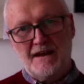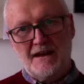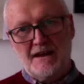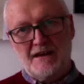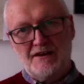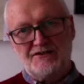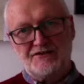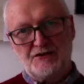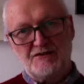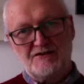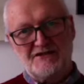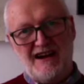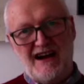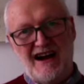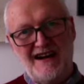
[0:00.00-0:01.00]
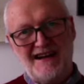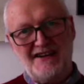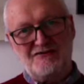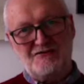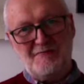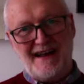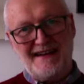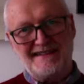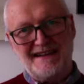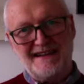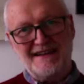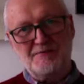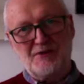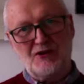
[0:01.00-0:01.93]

The stories are highly dramatic but